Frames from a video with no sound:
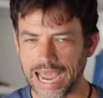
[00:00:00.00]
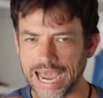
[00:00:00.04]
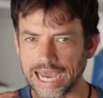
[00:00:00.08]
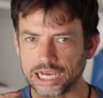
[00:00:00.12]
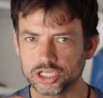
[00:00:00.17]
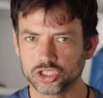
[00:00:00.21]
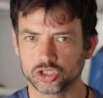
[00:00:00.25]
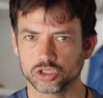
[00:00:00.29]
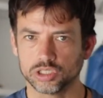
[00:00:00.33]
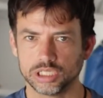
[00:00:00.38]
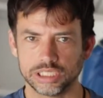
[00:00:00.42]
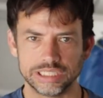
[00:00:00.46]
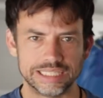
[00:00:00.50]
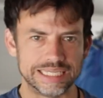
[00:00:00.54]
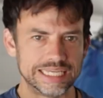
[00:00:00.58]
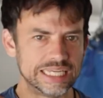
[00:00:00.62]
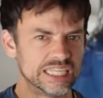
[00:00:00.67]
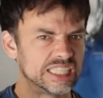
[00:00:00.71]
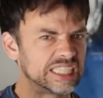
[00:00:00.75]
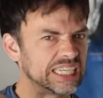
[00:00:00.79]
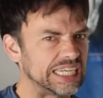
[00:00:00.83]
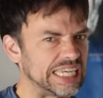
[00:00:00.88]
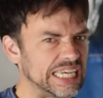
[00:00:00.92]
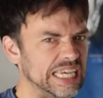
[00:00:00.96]
actually
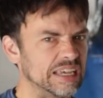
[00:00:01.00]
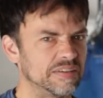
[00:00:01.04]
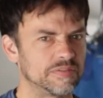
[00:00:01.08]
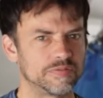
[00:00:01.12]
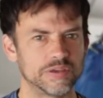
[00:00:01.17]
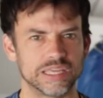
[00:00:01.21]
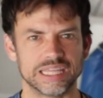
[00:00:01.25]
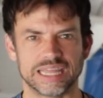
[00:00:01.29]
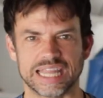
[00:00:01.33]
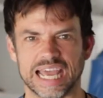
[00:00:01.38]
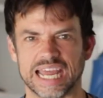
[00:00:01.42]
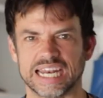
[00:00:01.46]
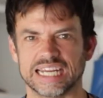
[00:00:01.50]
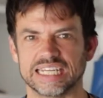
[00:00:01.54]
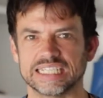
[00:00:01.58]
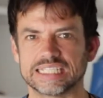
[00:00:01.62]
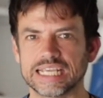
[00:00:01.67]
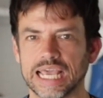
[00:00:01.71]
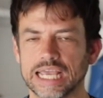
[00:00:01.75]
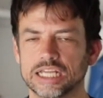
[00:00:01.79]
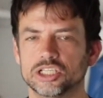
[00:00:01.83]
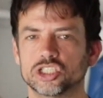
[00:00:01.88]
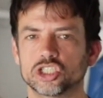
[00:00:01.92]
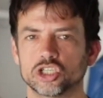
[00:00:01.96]
need to give it that
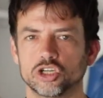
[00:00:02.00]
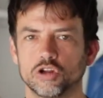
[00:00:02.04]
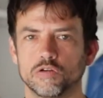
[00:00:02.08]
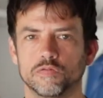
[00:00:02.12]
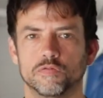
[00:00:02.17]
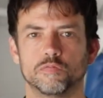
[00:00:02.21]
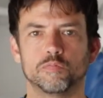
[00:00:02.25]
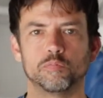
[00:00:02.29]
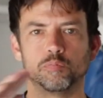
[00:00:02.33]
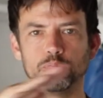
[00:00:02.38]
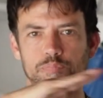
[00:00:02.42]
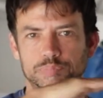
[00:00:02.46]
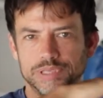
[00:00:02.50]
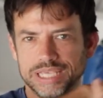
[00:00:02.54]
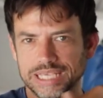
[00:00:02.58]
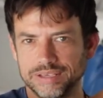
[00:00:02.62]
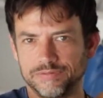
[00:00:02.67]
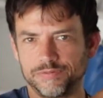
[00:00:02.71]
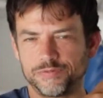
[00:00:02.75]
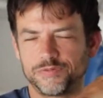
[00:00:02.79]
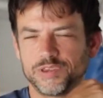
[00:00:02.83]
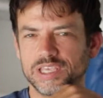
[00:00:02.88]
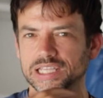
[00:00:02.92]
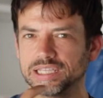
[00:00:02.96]
intention of
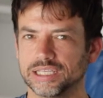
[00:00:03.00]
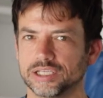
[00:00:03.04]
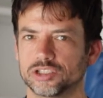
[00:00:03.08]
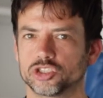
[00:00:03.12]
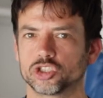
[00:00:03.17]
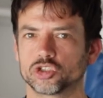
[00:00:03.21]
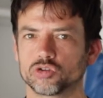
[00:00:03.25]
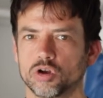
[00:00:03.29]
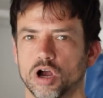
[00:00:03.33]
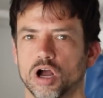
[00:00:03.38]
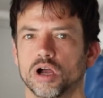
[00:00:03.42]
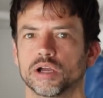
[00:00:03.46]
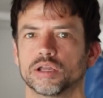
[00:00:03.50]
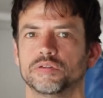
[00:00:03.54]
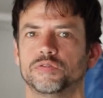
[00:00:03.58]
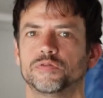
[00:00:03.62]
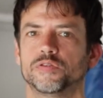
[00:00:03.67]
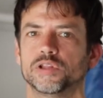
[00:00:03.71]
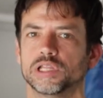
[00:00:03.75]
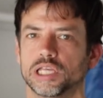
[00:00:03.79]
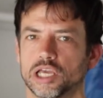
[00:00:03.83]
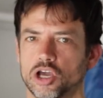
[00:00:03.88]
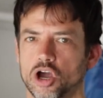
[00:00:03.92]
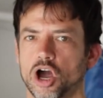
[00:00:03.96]
feeling strong and
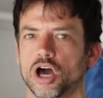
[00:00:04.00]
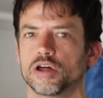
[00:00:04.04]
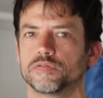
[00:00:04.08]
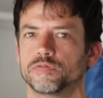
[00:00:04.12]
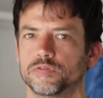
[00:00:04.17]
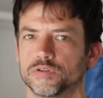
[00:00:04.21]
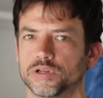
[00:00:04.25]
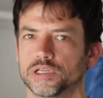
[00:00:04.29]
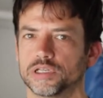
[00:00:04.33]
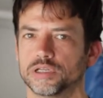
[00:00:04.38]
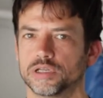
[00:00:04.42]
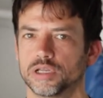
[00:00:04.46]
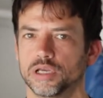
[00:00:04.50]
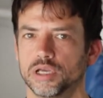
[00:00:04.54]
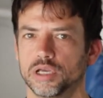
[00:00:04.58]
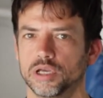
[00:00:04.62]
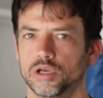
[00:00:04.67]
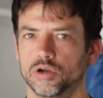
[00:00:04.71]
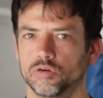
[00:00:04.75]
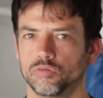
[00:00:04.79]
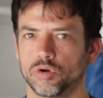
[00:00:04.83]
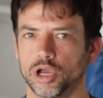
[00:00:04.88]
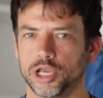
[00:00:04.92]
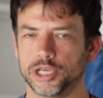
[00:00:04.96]
feeling confident,
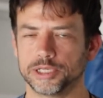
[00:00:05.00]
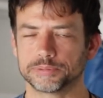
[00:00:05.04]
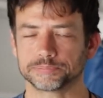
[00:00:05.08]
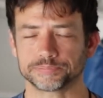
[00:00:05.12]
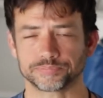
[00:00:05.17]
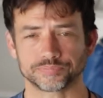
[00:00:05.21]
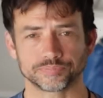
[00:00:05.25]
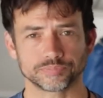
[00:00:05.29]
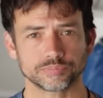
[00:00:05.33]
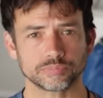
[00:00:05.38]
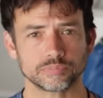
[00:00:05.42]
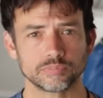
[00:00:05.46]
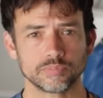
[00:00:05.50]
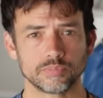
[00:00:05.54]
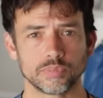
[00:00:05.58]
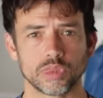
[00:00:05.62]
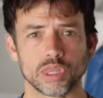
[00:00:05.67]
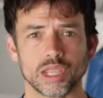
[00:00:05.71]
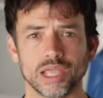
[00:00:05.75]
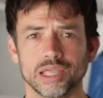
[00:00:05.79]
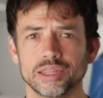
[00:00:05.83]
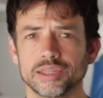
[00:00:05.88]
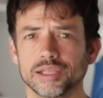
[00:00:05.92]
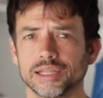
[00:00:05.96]
right?
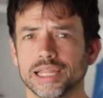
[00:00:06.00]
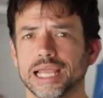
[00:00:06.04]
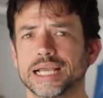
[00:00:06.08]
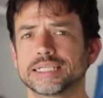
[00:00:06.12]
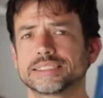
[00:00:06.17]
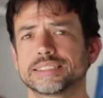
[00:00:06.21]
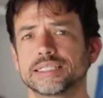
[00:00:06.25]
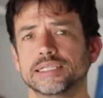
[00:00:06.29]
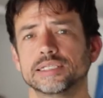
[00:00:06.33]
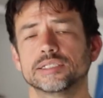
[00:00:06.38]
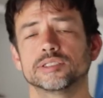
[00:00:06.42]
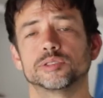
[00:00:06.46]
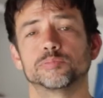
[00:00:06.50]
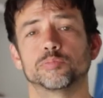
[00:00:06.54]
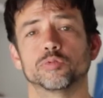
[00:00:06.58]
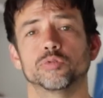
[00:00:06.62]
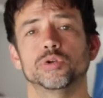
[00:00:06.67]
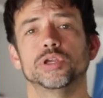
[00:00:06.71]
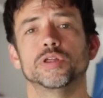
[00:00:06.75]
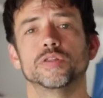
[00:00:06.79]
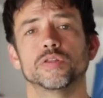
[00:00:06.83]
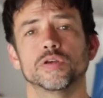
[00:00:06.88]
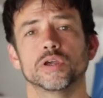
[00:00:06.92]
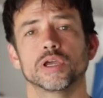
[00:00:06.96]
And the last thing is
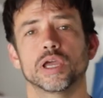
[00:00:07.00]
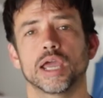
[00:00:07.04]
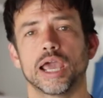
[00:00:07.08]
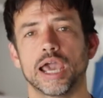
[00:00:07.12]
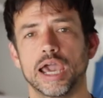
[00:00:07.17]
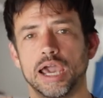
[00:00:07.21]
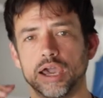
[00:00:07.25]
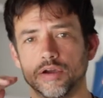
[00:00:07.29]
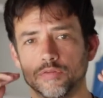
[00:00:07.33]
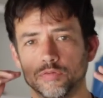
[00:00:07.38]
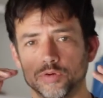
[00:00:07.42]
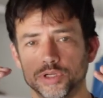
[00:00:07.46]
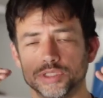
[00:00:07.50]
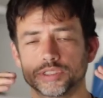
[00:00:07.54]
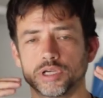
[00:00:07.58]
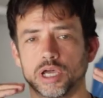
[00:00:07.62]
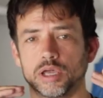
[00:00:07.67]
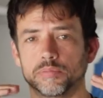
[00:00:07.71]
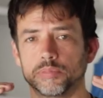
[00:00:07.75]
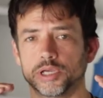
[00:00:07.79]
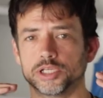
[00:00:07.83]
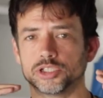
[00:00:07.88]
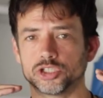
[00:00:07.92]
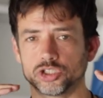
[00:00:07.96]
breathing. Every
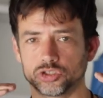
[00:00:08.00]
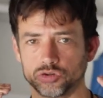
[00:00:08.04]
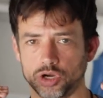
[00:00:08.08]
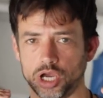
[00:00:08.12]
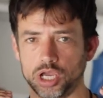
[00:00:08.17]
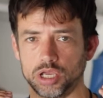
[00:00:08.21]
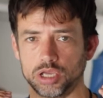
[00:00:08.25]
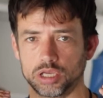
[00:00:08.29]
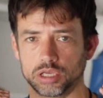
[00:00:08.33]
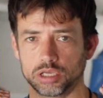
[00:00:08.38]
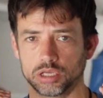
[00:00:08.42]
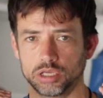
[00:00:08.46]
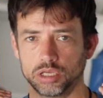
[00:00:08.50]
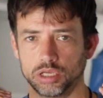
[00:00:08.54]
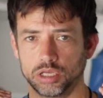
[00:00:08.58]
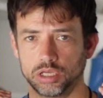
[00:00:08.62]
time I strike,